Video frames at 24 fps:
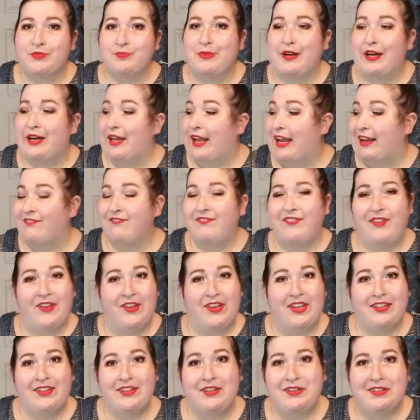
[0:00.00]
but I'm
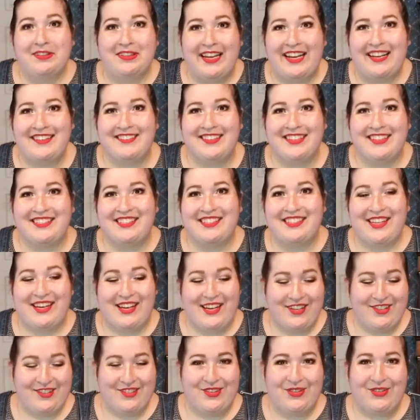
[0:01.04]
feeling a little lazy
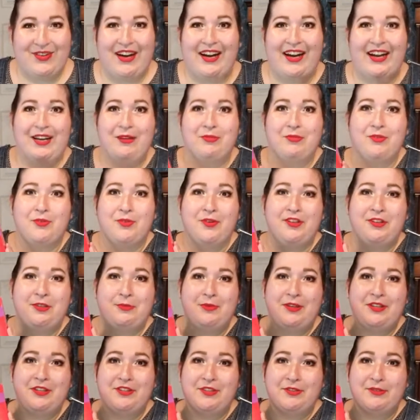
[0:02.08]
today, so I am going to
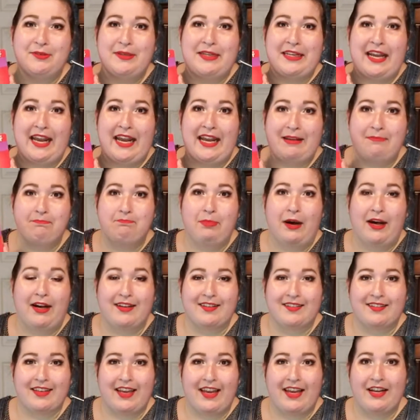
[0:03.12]
be doing a
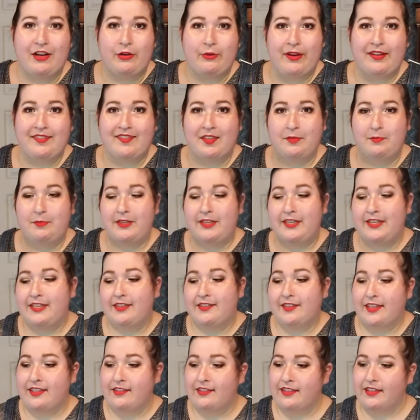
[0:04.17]
box cake recipe.
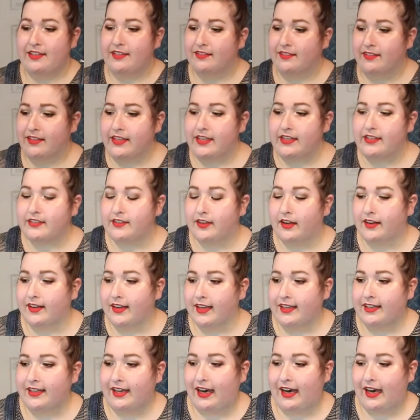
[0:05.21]
This is the
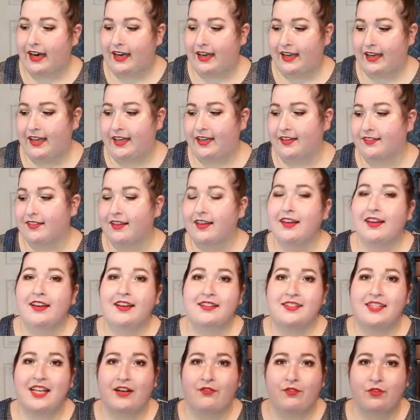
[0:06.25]
Duncan Hines
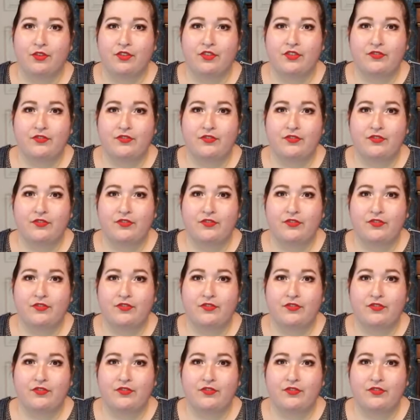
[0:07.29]
Devil's